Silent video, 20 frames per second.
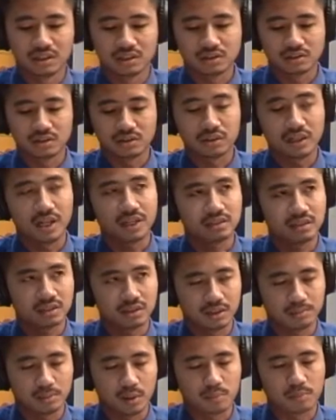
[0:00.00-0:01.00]
So that's in
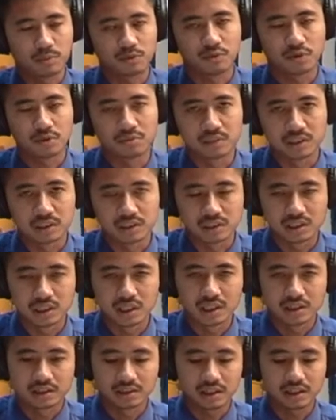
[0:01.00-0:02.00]
terms of performance.
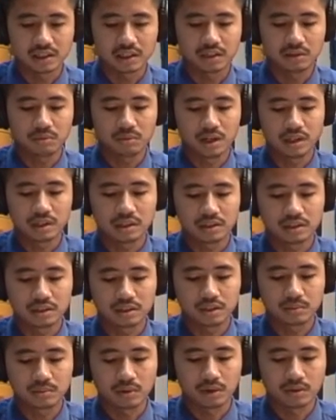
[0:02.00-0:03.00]
Second one, in
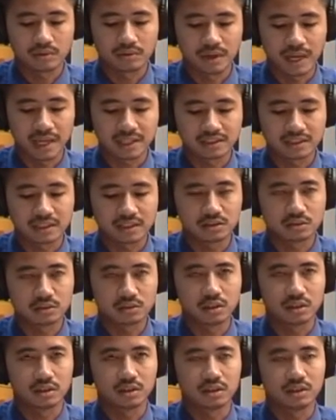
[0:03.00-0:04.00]
terms of access to
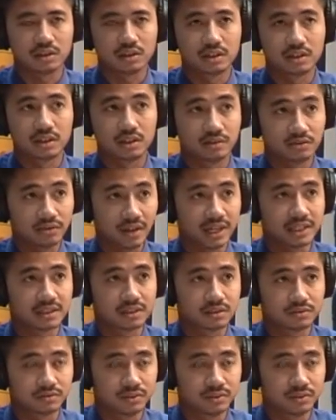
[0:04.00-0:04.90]
the device